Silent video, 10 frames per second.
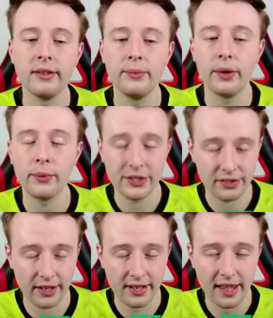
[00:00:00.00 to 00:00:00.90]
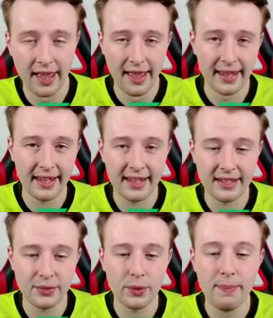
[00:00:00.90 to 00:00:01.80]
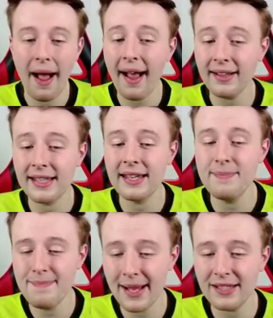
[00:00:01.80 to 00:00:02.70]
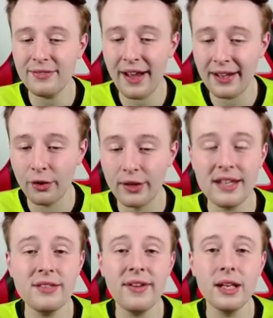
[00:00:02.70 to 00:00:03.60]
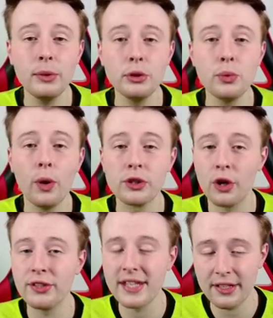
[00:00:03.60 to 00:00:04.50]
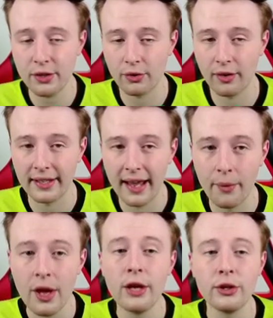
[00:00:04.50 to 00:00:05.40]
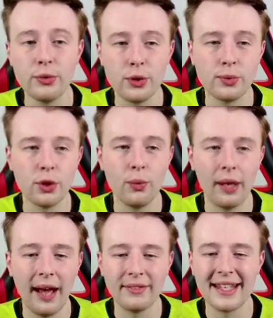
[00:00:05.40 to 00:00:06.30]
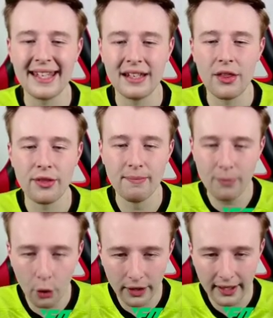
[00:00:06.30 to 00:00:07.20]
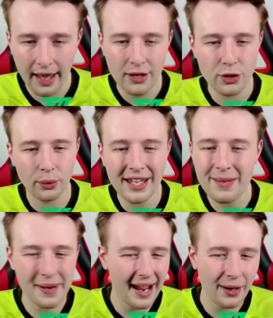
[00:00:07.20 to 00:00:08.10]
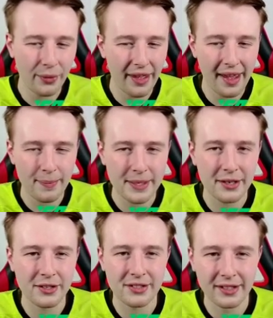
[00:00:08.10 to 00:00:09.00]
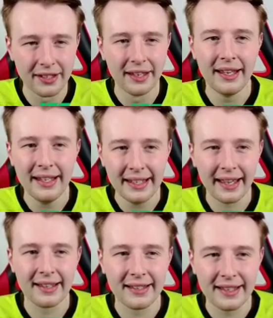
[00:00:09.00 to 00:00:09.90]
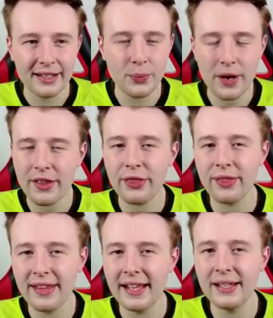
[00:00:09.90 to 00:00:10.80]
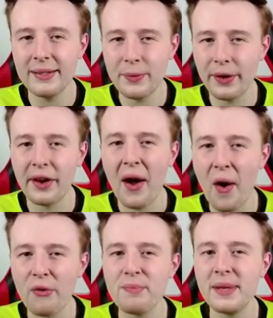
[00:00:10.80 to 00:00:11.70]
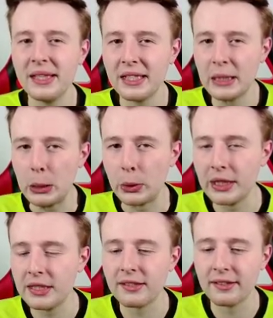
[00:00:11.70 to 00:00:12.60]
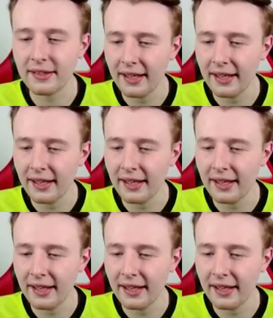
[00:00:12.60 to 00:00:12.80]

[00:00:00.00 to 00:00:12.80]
what I will say is we packed a massive icon. It is available to watch on TikTok right now. YouTube Short will have it in the morning, so keep an eye out there because, yeah, it's worth nearly one and a half million coins and